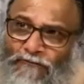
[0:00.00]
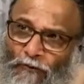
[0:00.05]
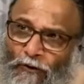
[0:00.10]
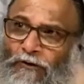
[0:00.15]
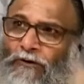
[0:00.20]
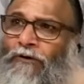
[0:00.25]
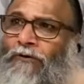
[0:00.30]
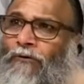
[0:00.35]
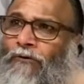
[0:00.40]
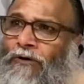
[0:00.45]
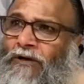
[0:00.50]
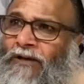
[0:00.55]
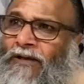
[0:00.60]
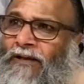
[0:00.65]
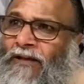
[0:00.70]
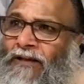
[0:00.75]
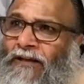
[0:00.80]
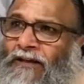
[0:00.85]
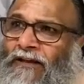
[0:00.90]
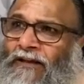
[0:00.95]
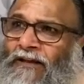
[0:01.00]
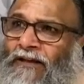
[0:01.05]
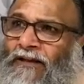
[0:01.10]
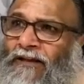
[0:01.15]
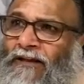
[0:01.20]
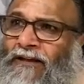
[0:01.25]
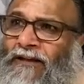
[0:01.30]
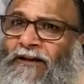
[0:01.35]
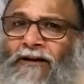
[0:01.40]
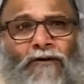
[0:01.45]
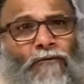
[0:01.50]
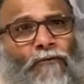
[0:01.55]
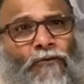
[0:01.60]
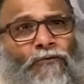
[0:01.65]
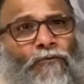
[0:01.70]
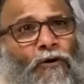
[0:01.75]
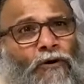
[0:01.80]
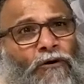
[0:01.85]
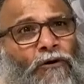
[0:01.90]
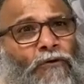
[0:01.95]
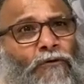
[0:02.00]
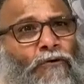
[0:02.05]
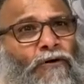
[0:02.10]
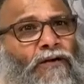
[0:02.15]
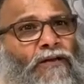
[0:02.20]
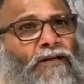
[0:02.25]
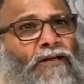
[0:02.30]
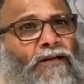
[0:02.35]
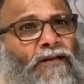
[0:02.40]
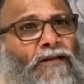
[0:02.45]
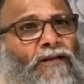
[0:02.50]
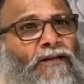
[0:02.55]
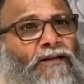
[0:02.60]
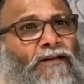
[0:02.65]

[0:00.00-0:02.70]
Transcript: water only? It was water only.